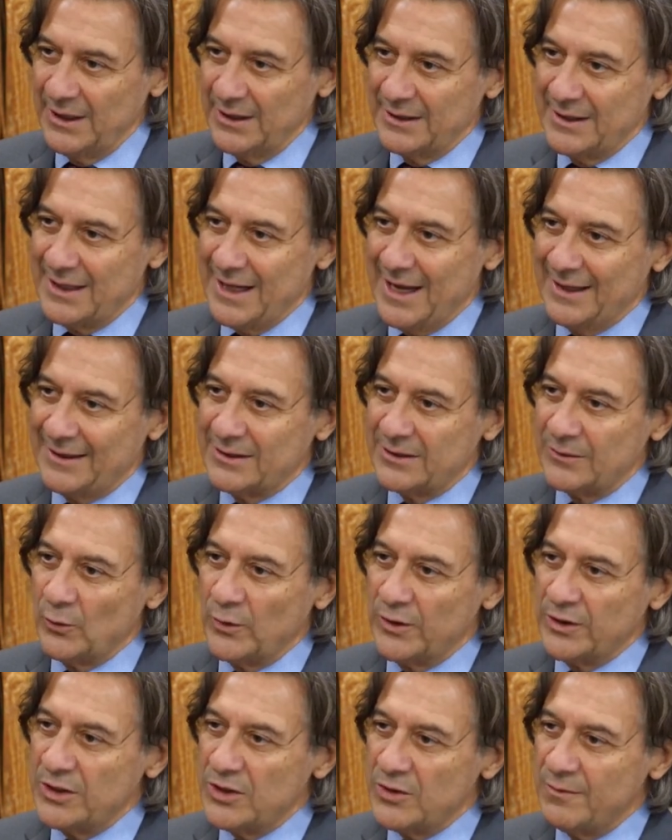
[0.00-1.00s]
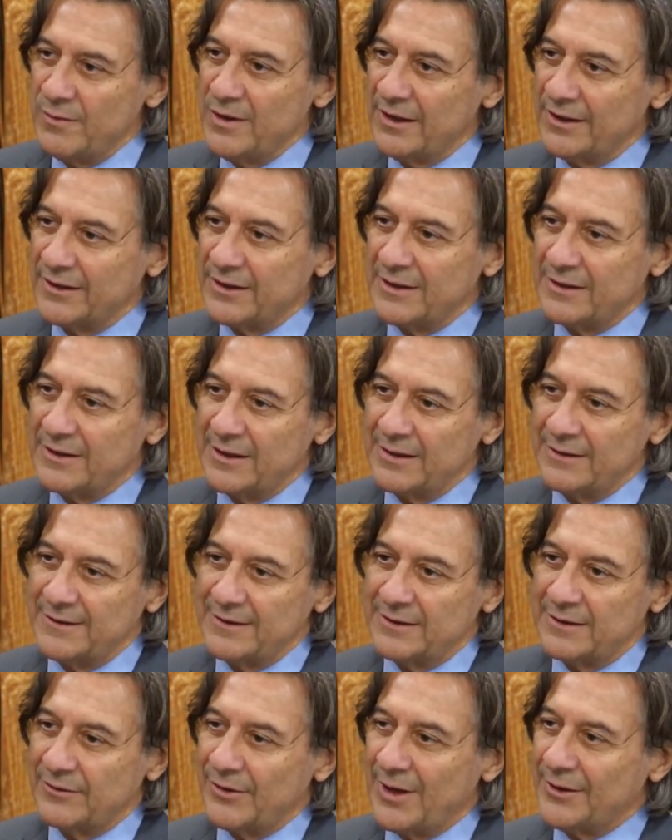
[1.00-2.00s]
that, with humility, they
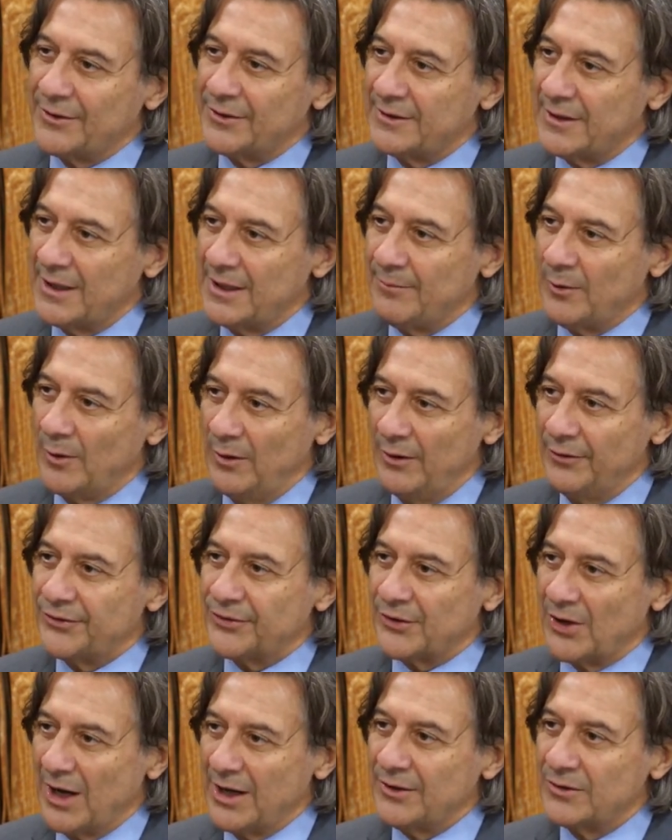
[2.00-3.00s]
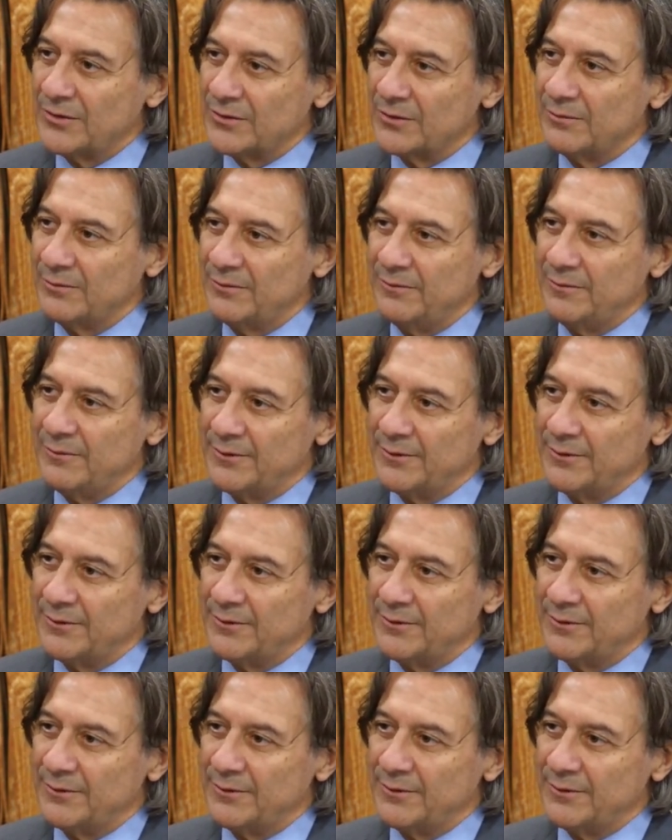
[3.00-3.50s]
sit around the table trying to